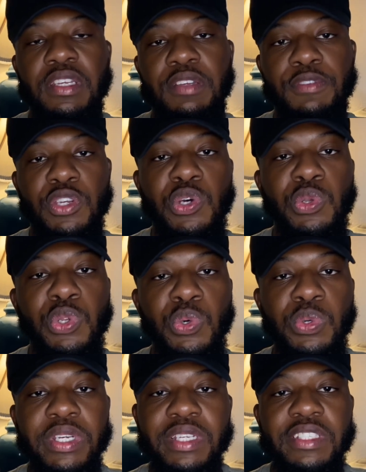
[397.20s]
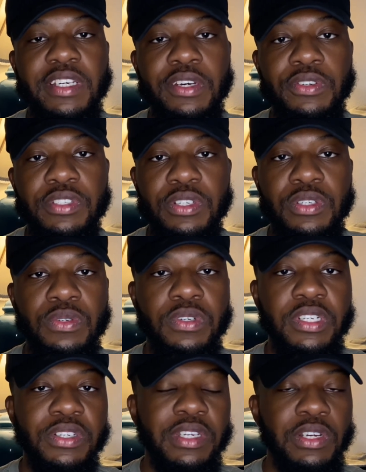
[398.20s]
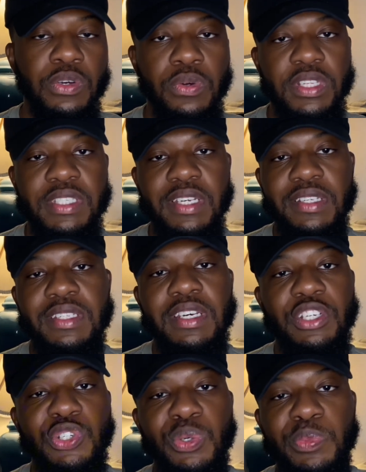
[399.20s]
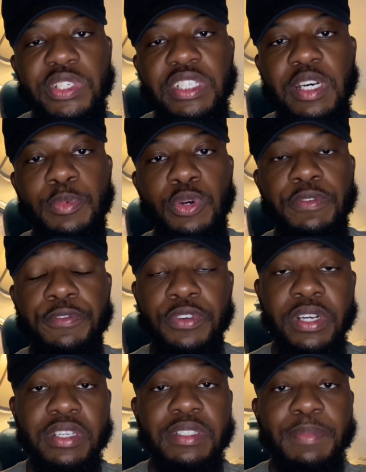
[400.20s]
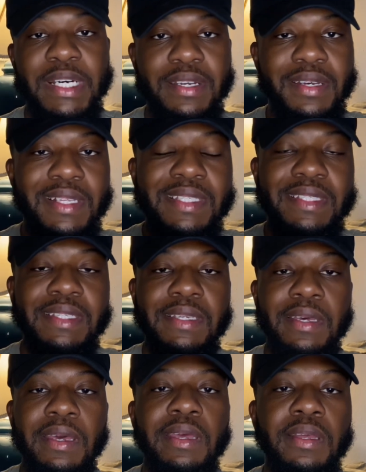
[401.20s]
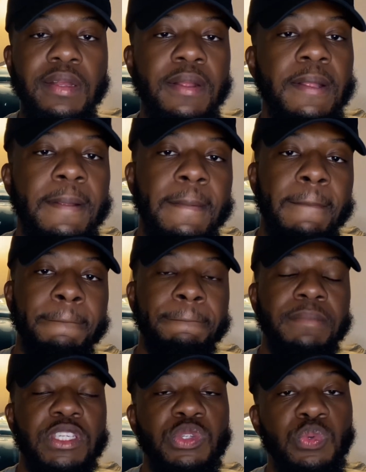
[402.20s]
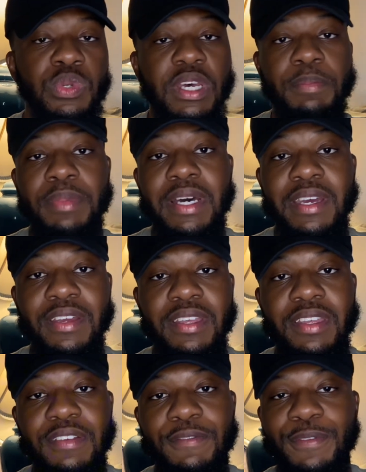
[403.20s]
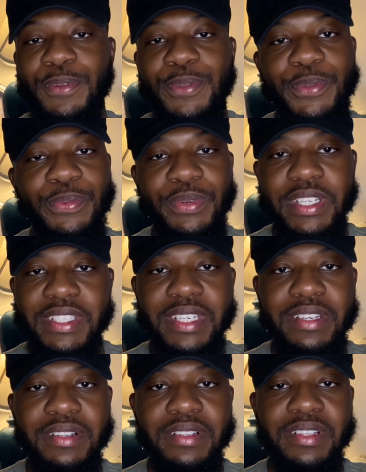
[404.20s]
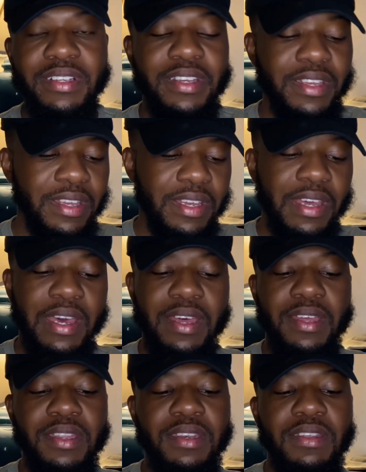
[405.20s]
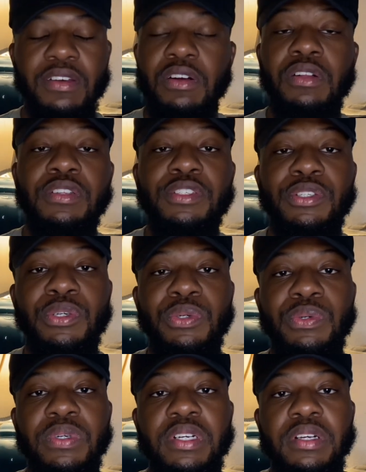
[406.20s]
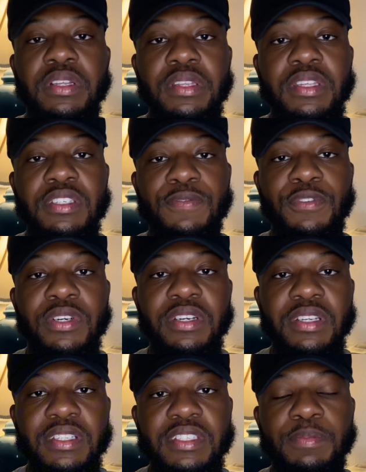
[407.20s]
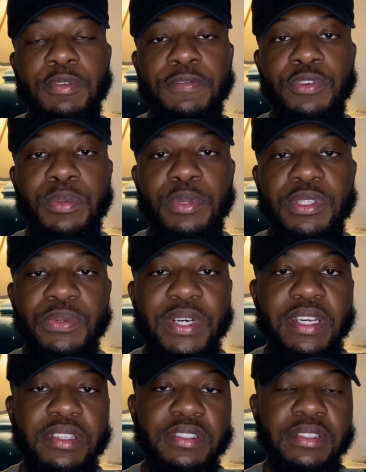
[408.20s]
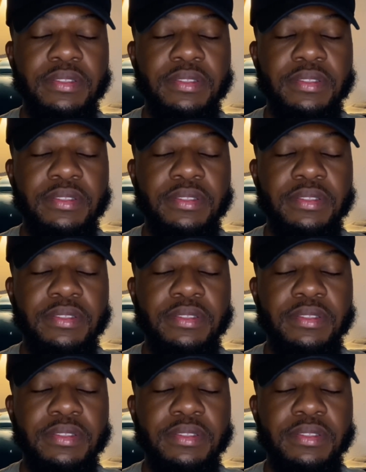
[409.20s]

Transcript: If you don't know what discounters to go on, you can go on sites like Joma Shop or fragrancebuy.ca. Do not buy full retail. And also, this fragrance performance wise